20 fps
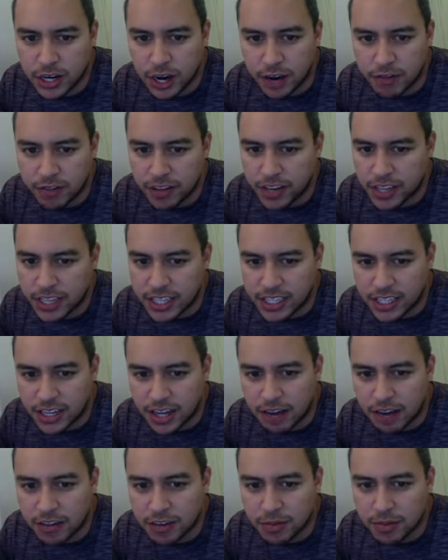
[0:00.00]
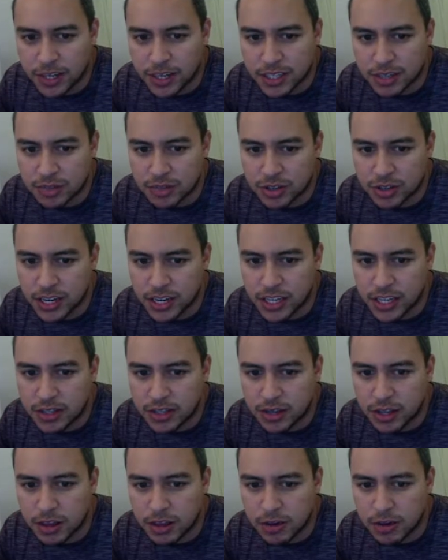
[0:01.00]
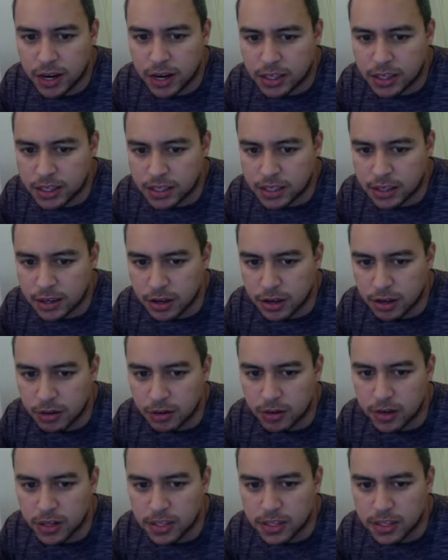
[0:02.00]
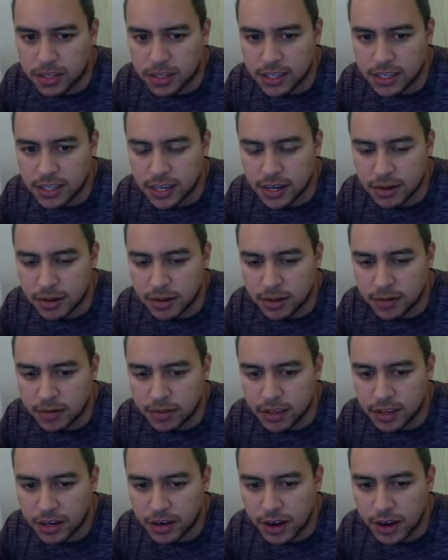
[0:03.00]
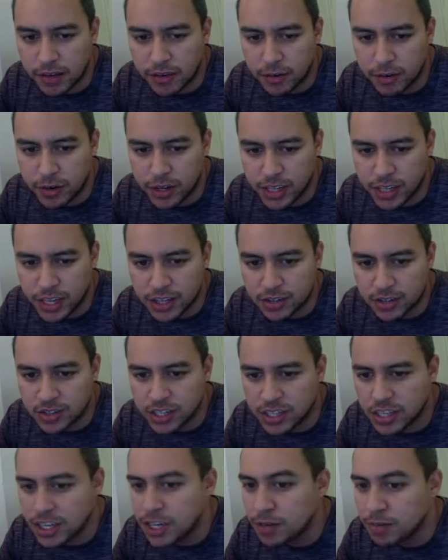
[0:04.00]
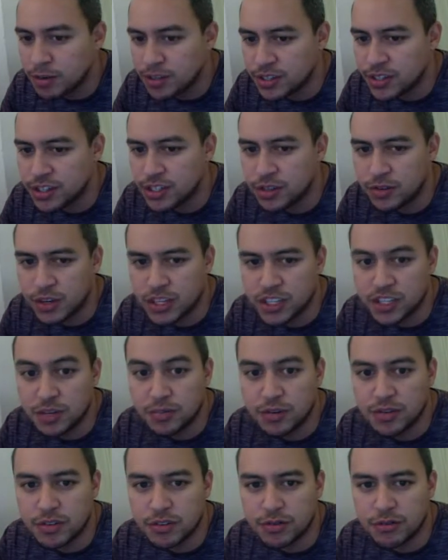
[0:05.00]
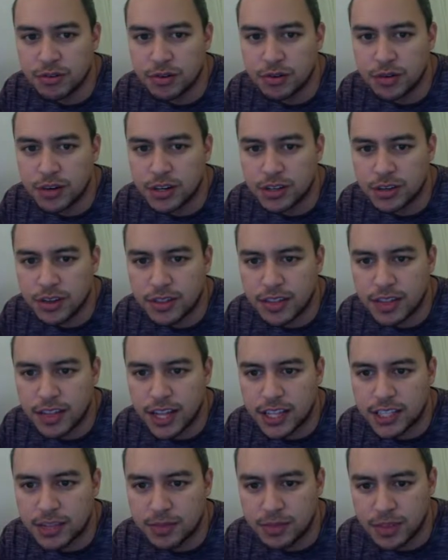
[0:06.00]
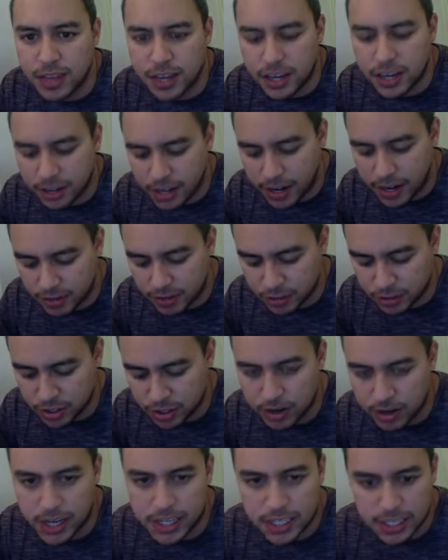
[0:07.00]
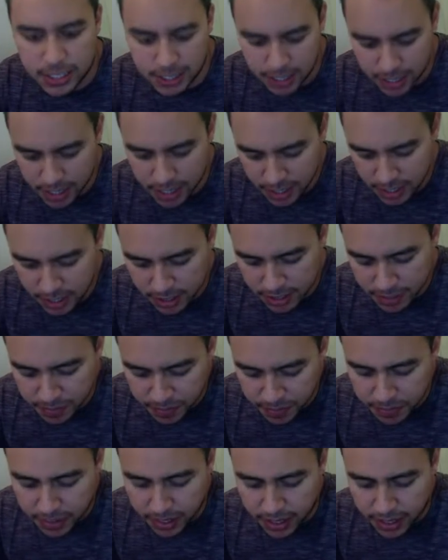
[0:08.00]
I feel like he's gonna have to make some trades, otherwise, he's gonna, have a really interesting keeper situation moving forward. So I think that's something that he'll have to address.